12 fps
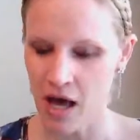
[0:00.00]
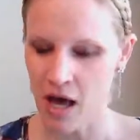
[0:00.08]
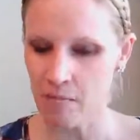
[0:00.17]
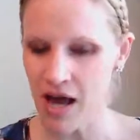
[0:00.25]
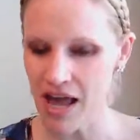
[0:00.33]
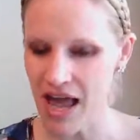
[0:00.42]

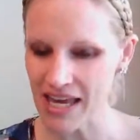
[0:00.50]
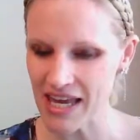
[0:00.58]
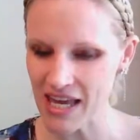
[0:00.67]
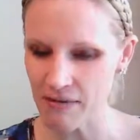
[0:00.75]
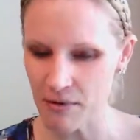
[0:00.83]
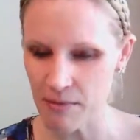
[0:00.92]
"by hanging
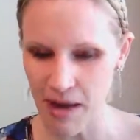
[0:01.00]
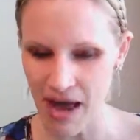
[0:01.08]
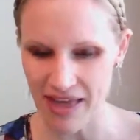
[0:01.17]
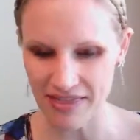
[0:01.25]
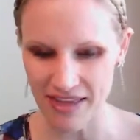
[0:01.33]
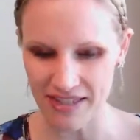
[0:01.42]
every
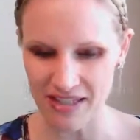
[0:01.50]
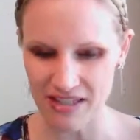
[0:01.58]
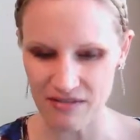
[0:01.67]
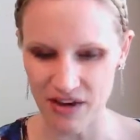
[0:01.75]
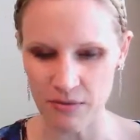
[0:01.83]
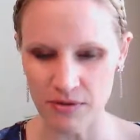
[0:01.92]
man that is
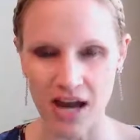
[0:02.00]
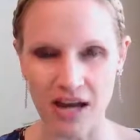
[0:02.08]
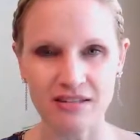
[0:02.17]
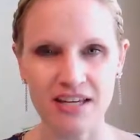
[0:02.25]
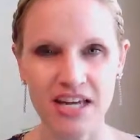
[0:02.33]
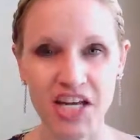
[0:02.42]
found
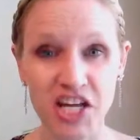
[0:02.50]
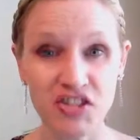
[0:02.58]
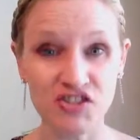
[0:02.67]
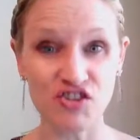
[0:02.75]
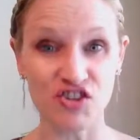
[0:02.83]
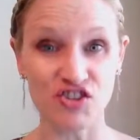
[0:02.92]
acting
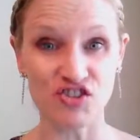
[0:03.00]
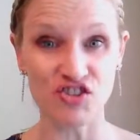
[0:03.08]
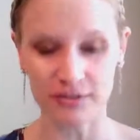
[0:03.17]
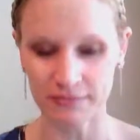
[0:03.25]
against us."